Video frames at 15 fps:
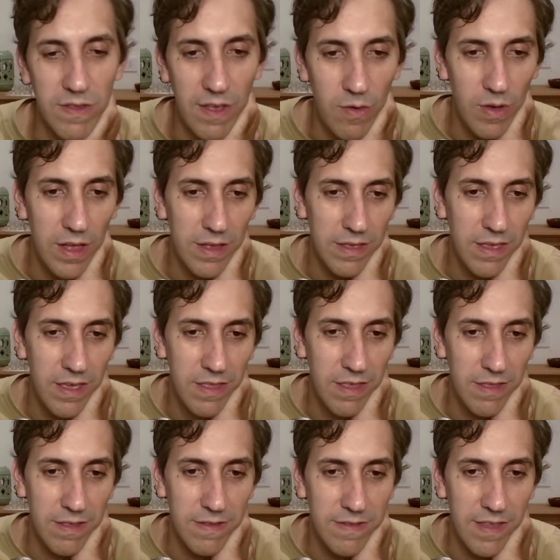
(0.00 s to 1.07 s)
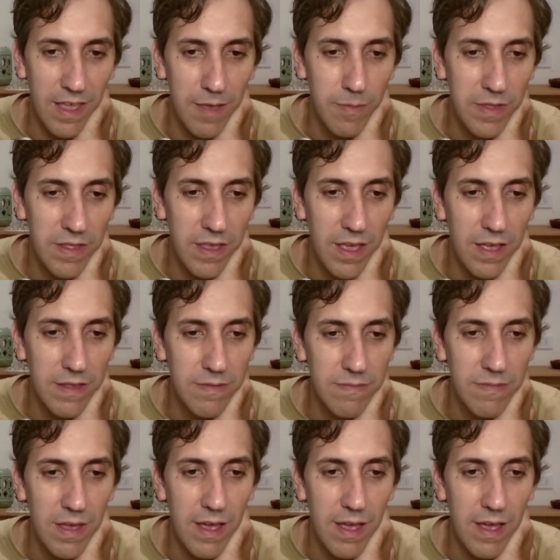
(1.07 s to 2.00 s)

Well, he did the same in the end.